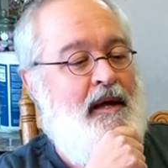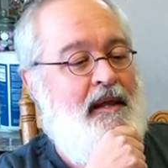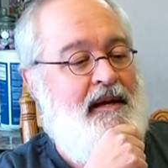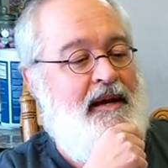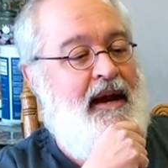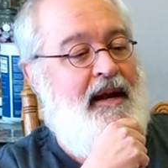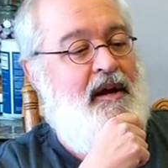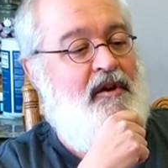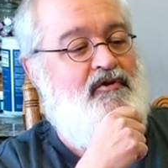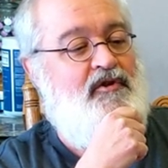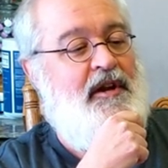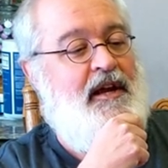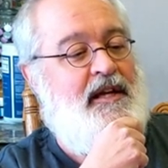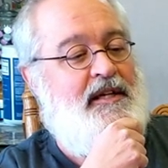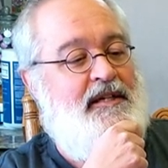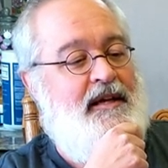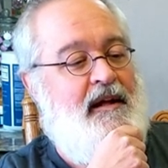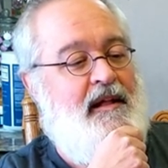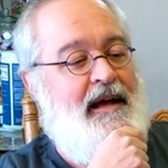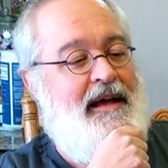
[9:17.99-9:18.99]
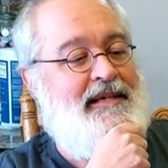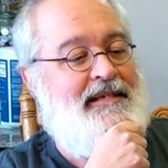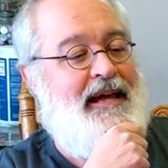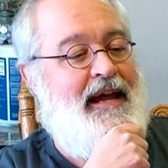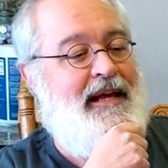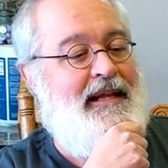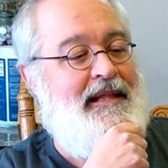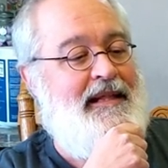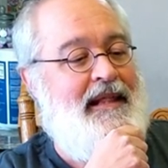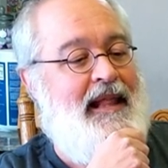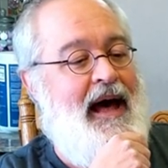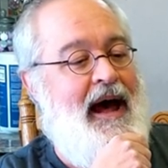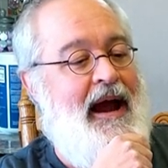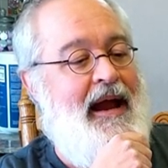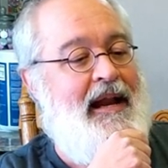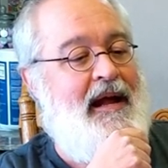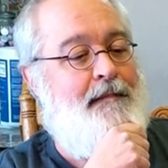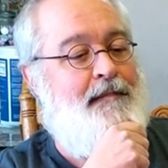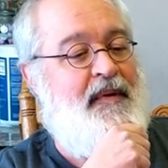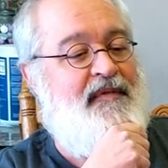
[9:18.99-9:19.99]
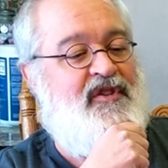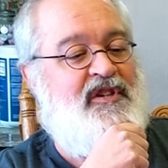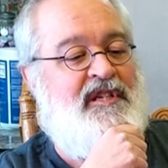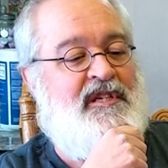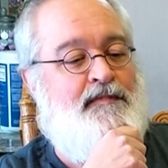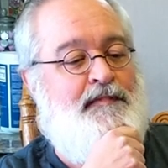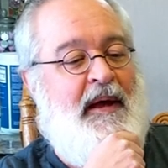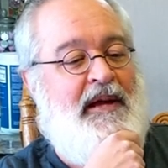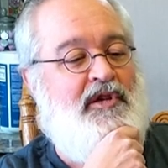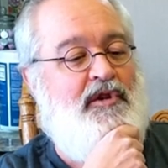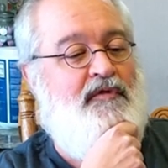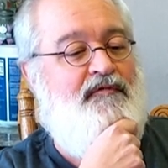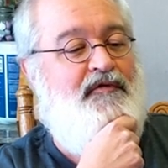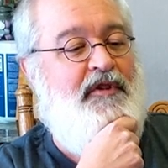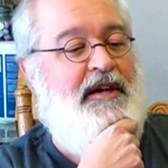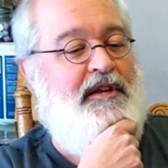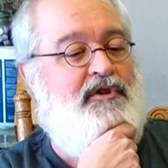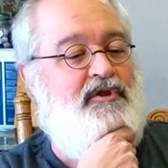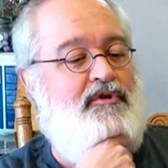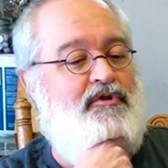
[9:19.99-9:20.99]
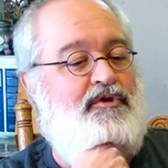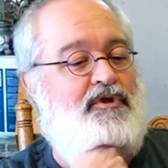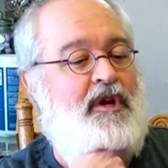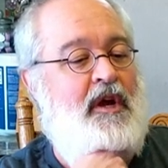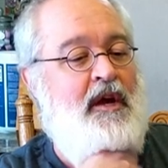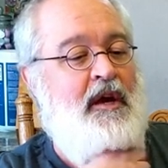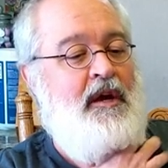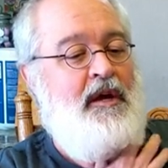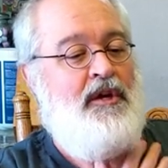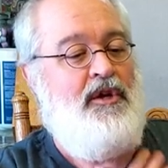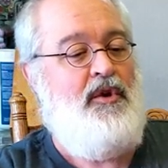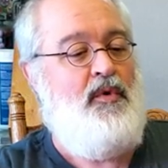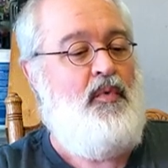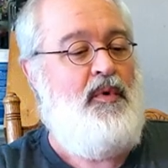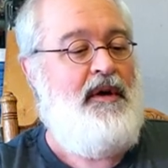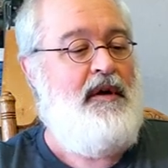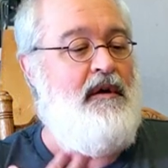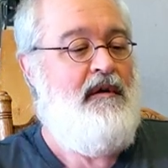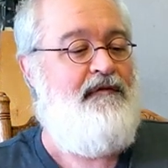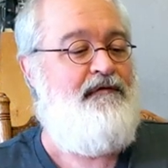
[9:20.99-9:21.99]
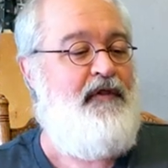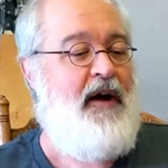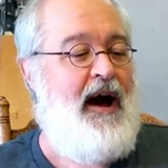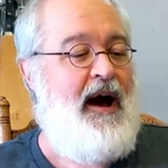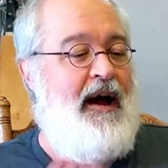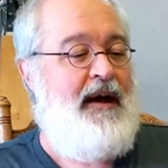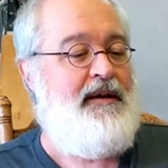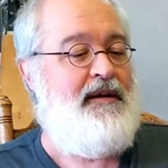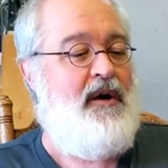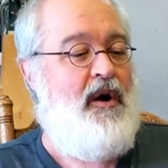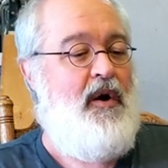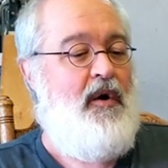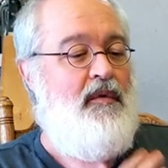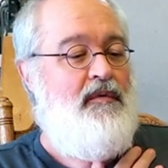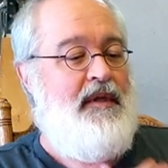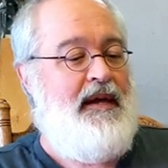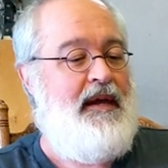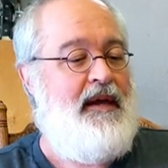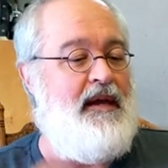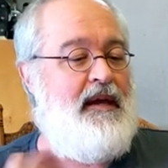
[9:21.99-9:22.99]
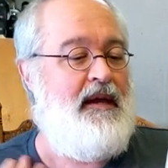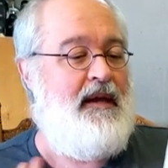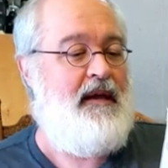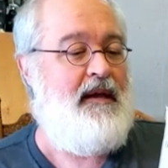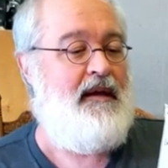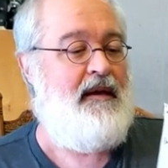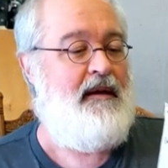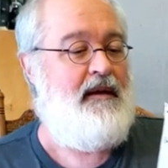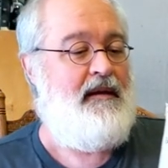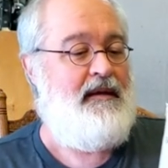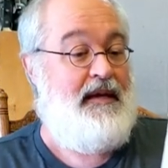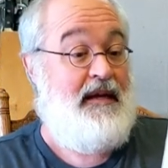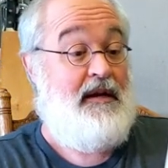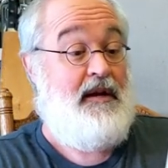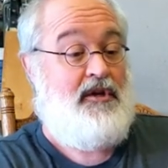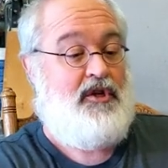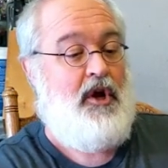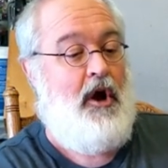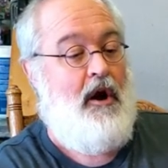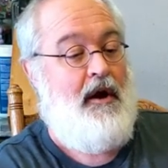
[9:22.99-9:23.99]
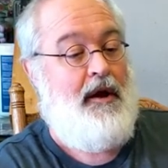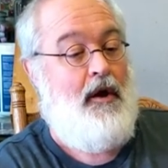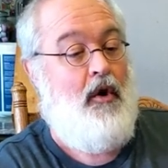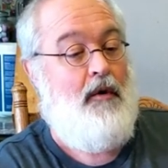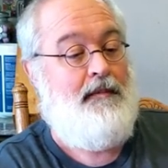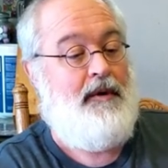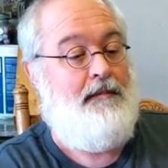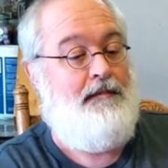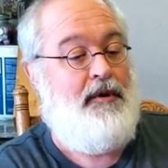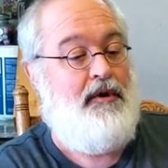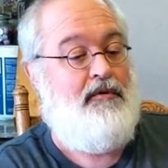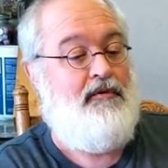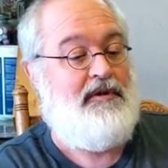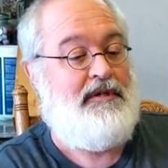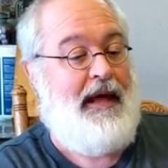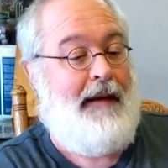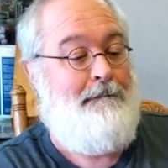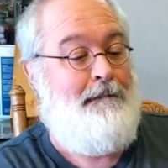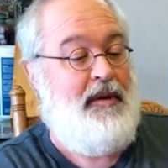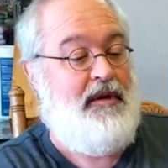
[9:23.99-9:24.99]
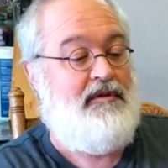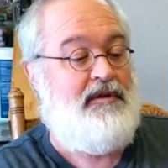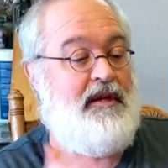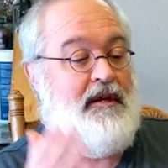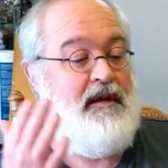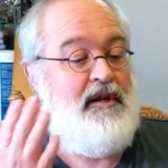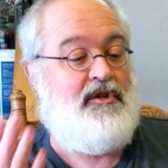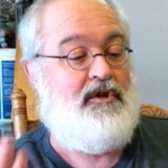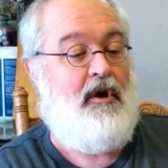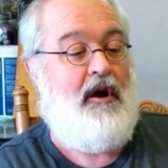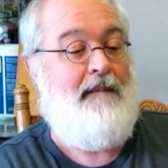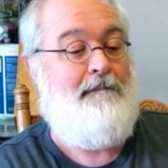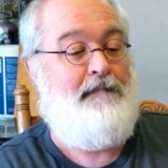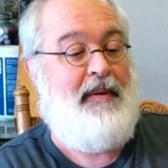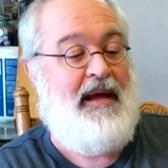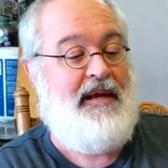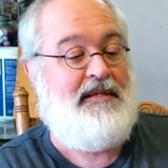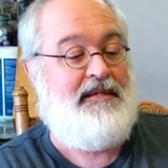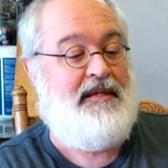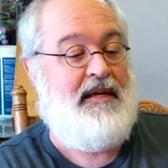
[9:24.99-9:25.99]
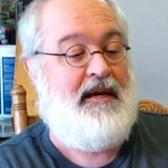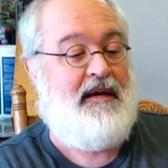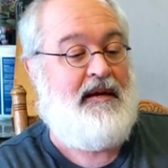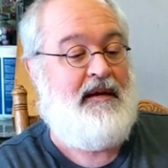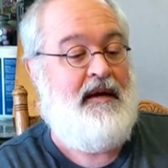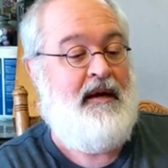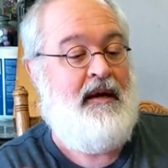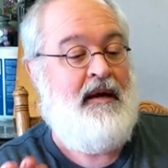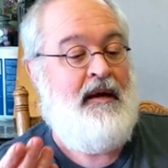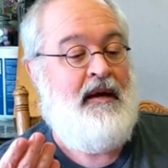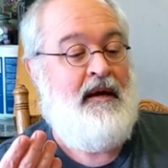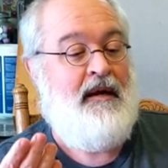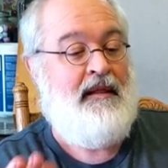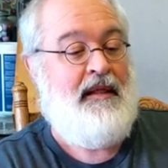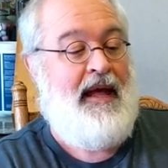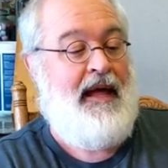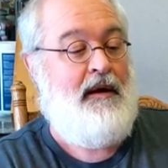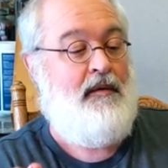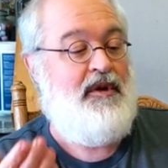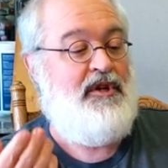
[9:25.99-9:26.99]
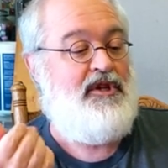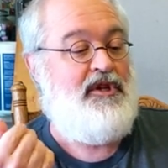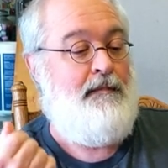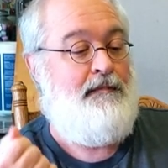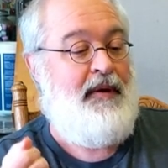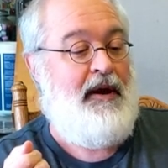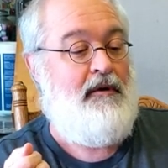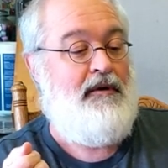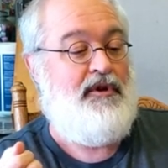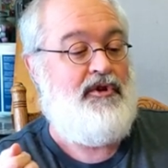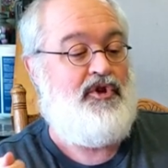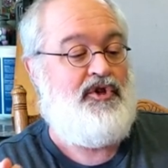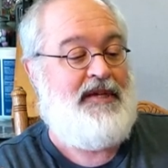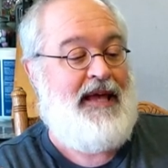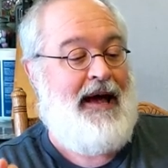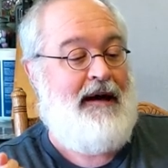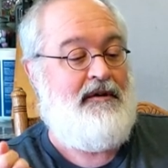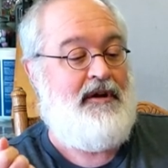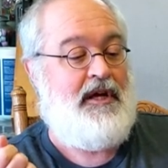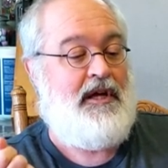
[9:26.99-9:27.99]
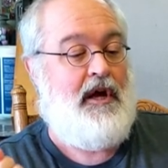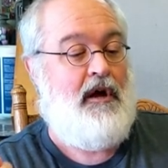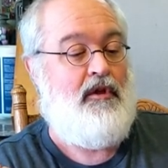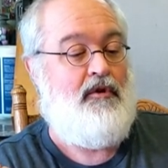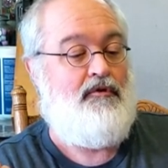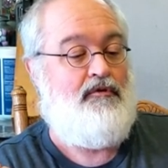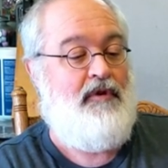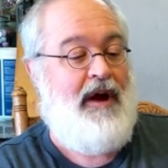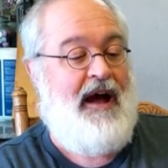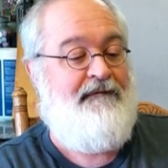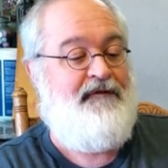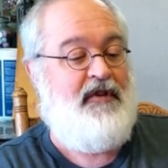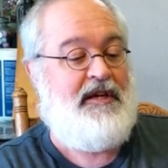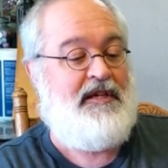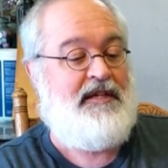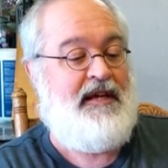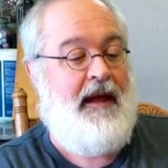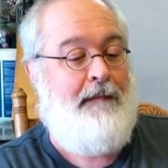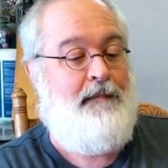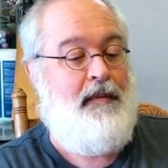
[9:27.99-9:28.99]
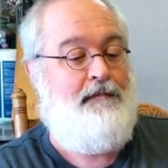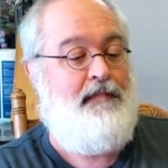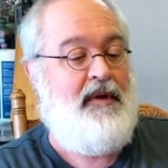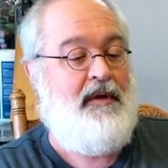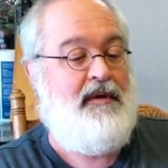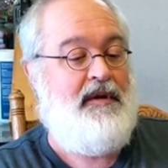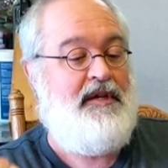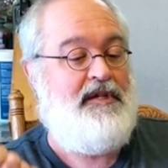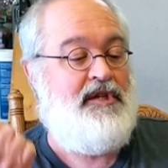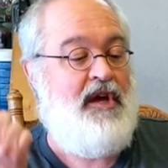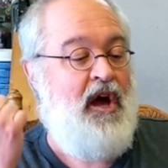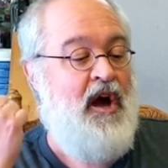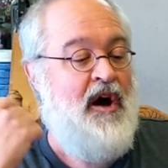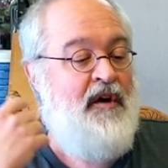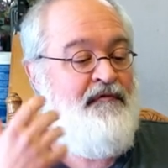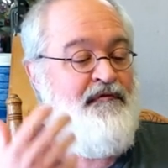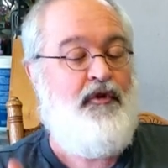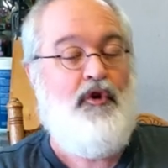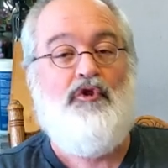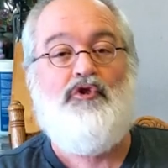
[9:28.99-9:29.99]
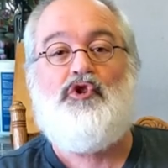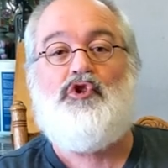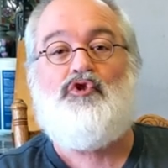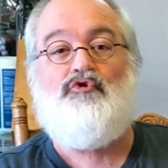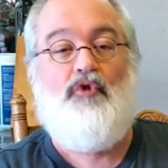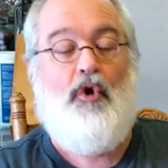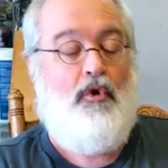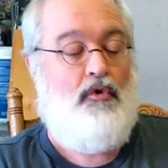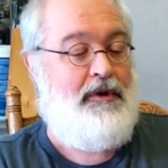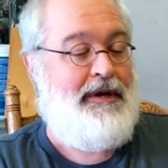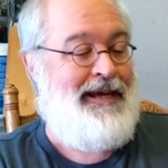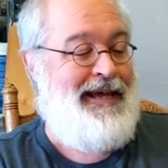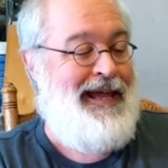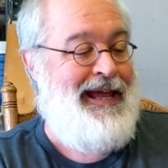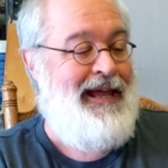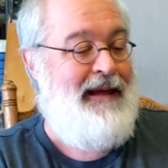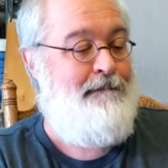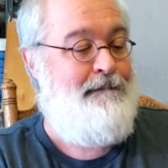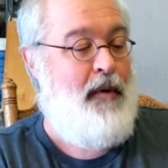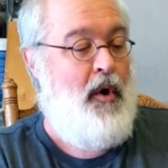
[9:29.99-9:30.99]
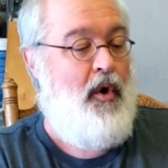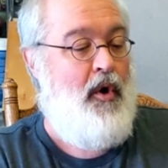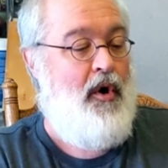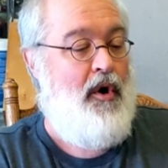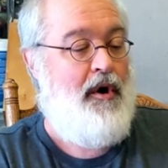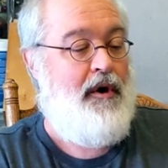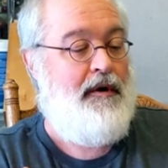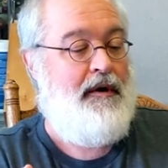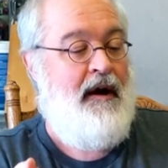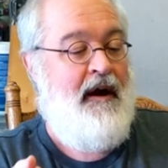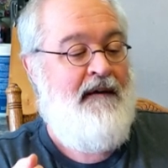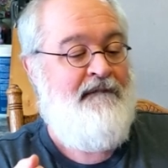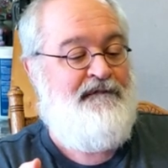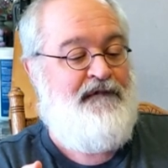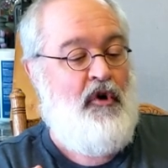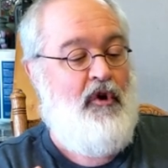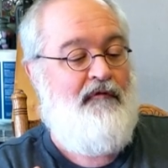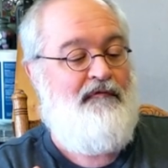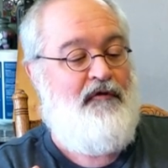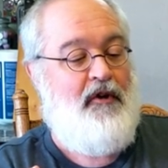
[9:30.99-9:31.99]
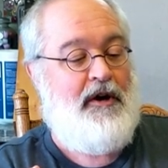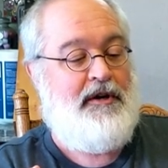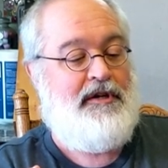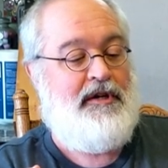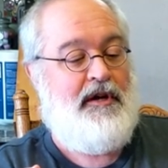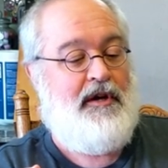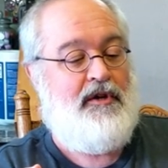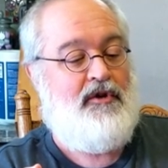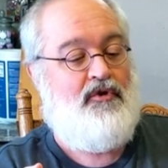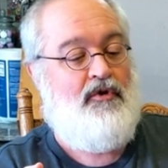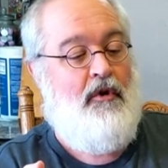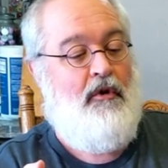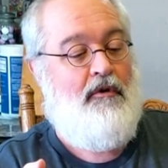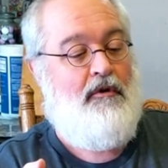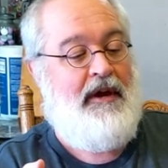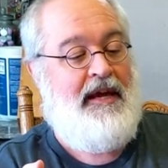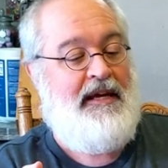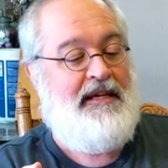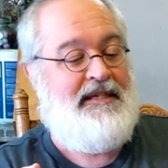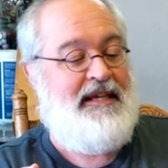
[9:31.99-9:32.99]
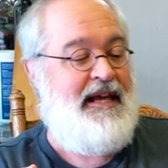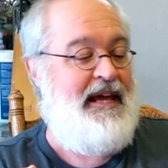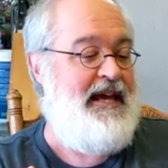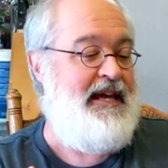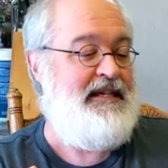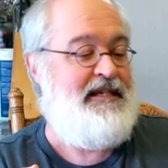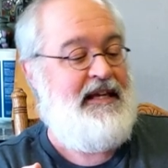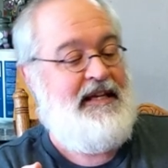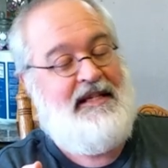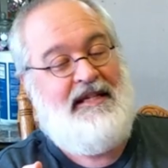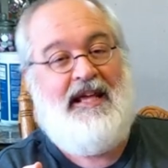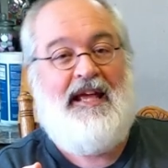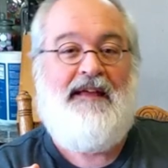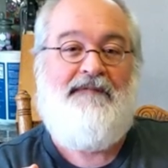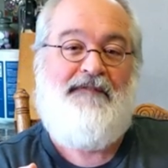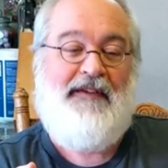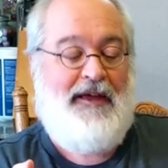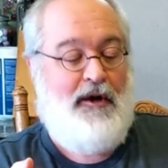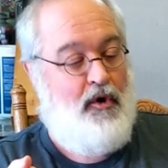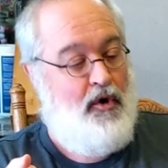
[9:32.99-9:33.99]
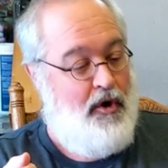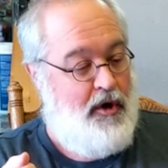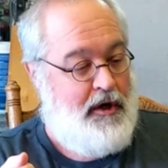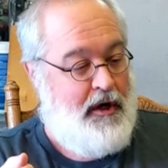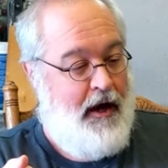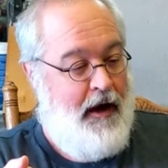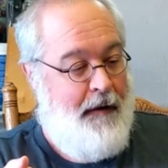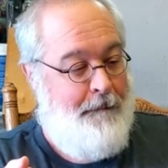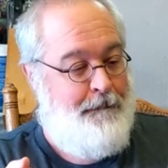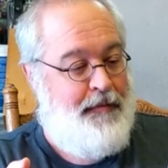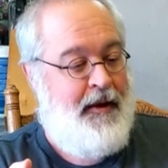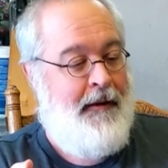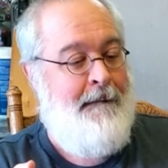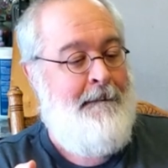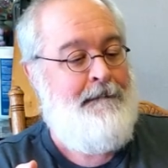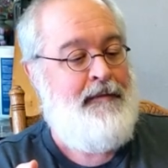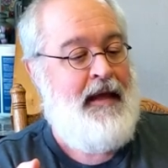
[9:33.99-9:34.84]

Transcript: the 800XL has a lineup of special features you will find only in Atari home computers, like built-in Atari Basic language, superior sound and color graphics capabilities, full-stroke keyboard, full-function control keys, easy TV hookup,